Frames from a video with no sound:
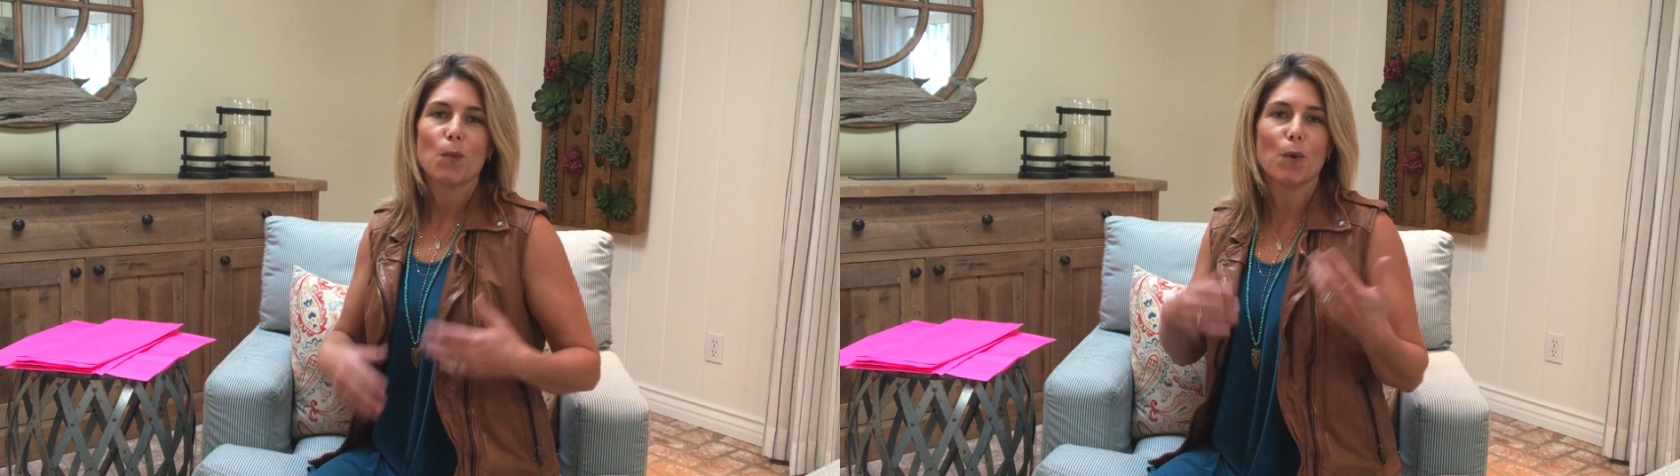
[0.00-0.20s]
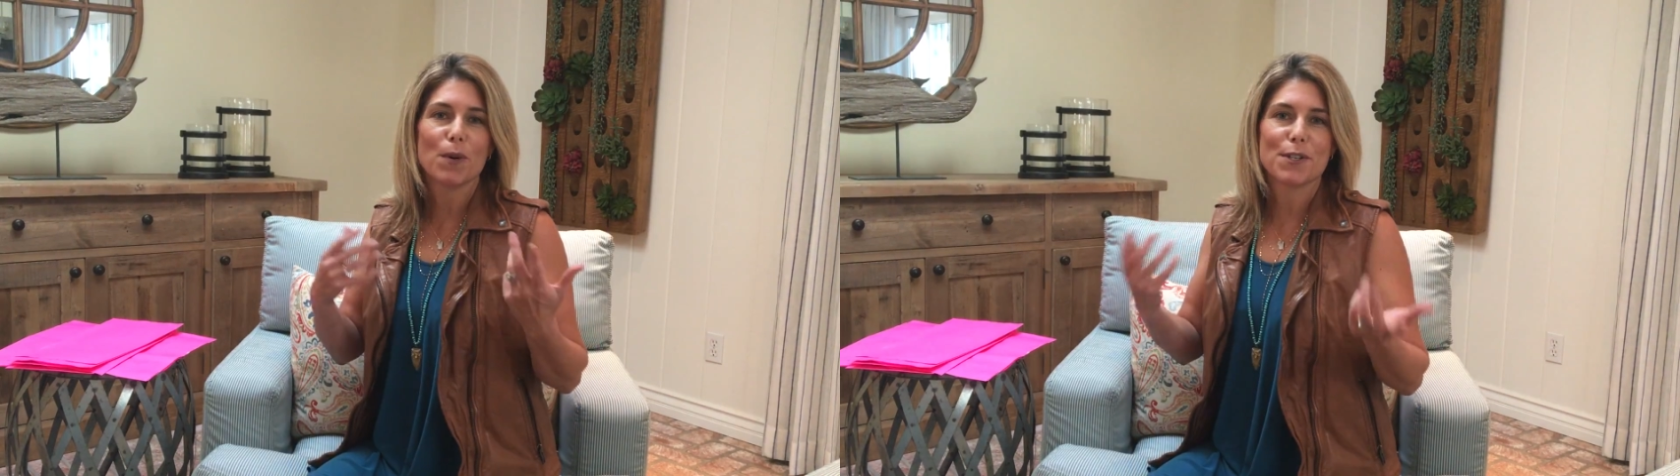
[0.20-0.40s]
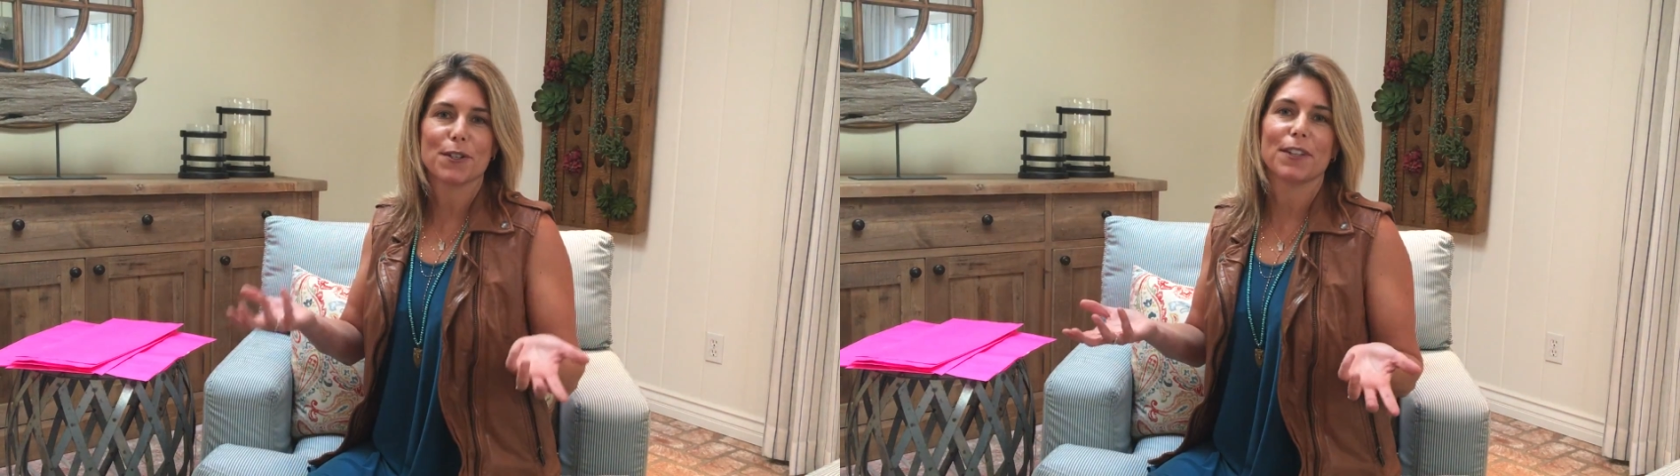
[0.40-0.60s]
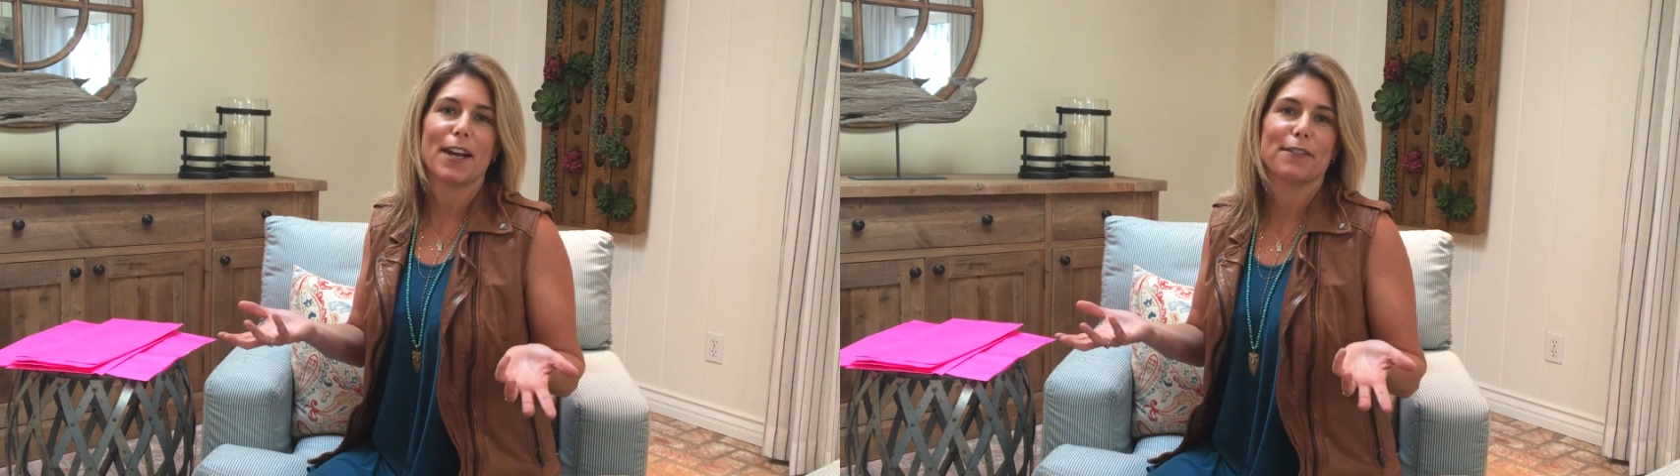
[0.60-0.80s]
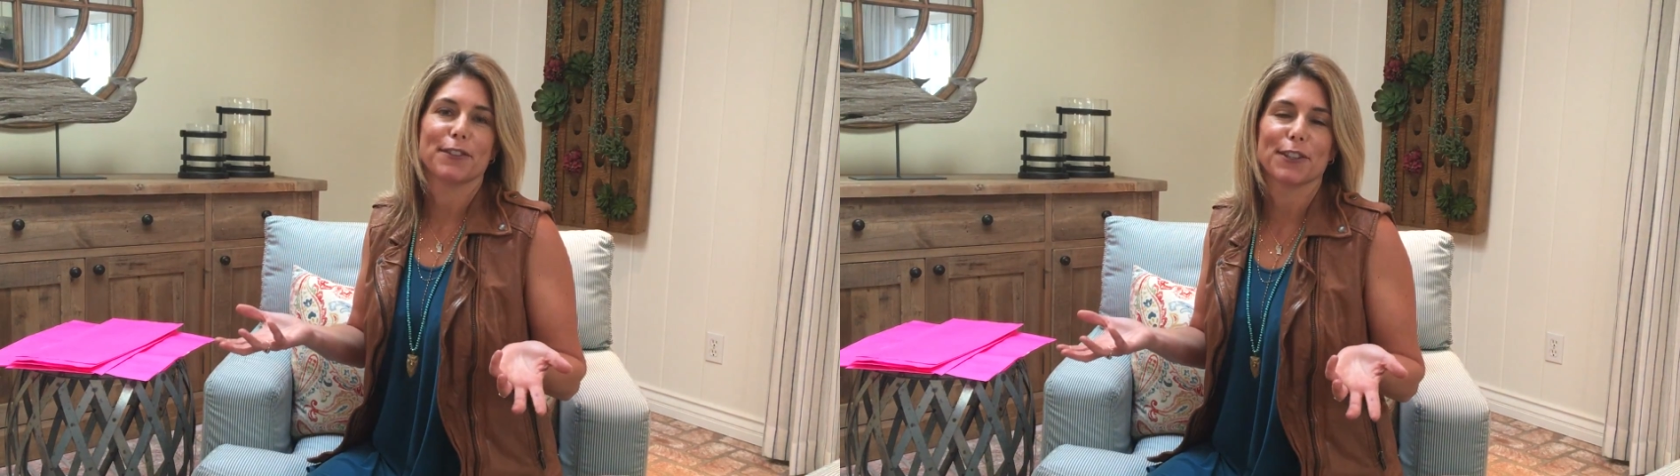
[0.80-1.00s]
What would your
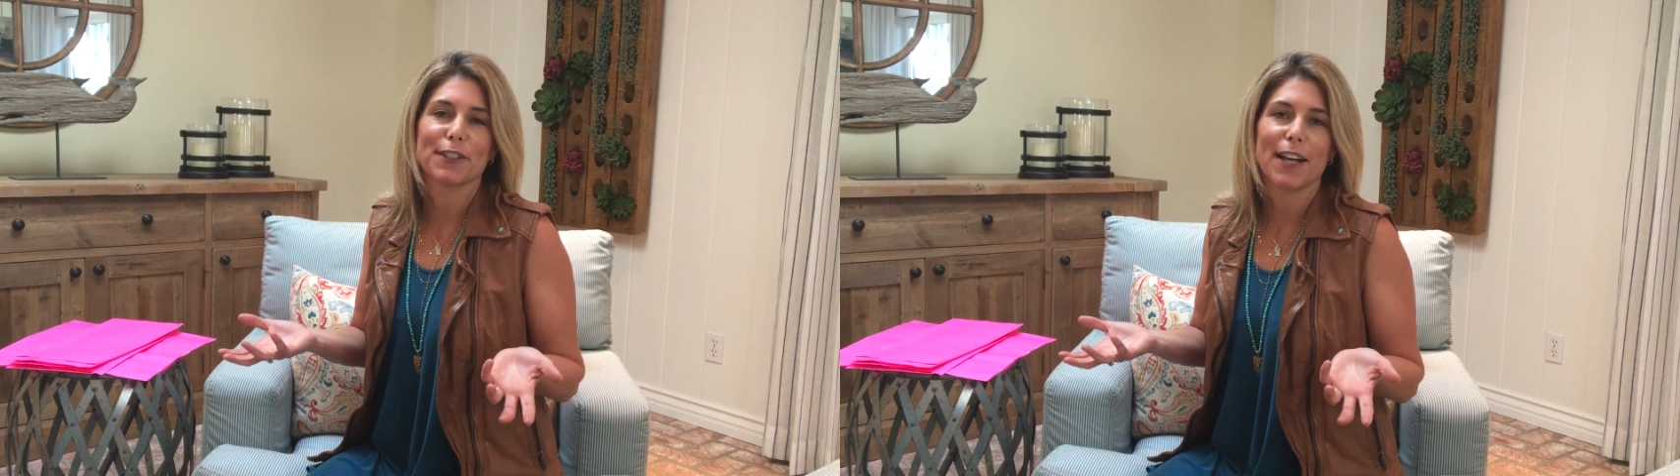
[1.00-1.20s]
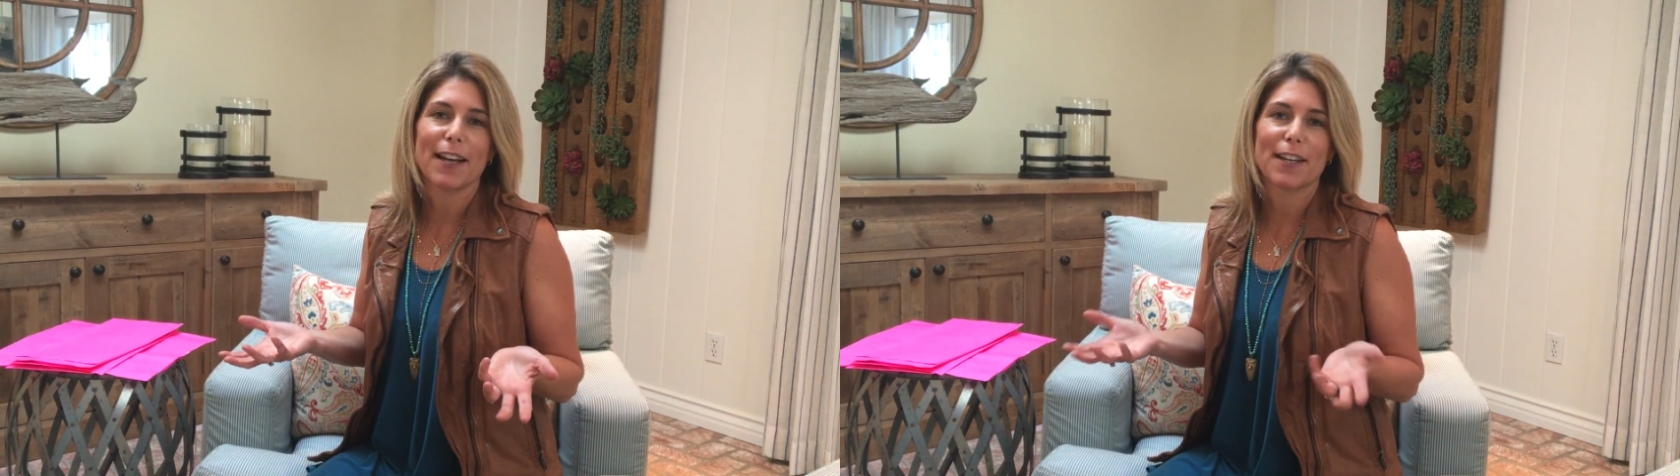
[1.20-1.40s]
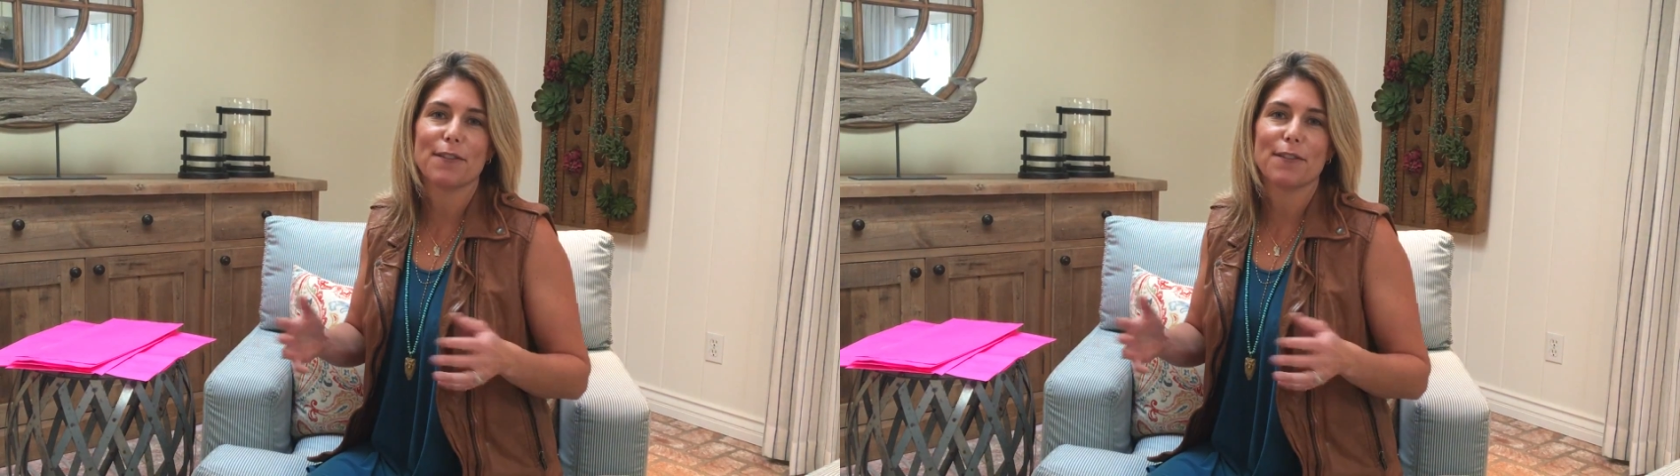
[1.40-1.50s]
life look like